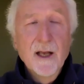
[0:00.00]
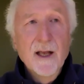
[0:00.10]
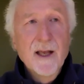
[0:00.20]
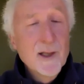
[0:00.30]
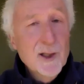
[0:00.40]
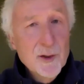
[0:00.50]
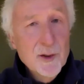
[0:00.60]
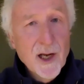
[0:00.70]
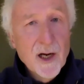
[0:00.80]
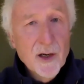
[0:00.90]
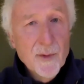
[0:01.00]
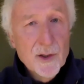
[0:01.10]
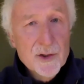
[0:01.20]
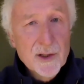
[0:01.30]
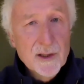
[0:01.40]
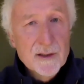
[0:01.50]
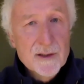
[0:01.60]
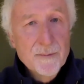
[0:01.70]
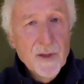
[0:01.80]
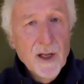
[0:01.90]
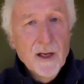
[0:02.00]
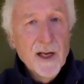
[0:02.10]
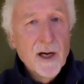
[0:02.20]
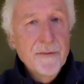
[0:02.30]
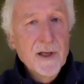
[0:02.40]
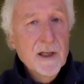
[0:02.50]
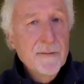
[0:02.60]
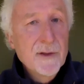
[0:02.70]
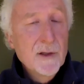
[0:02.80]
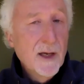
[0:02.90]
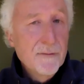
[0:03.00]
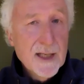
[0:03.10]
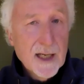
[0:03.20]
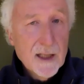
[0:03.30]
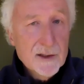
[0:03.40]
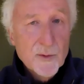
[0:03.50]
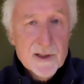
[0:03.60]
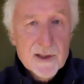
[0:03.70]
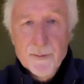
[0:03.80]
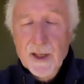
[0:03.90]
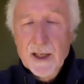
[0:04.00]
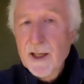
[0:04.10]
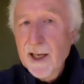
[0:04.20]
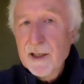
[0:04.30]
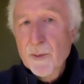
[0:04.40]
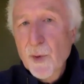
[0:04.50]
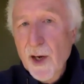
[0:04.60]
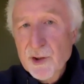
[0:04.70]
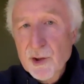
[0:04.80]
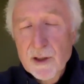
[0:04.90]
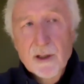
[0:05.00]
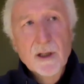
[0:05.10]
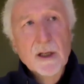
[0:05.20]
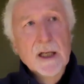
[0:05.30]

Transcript: including our emotions. Now, if any of you have dealt with something like depression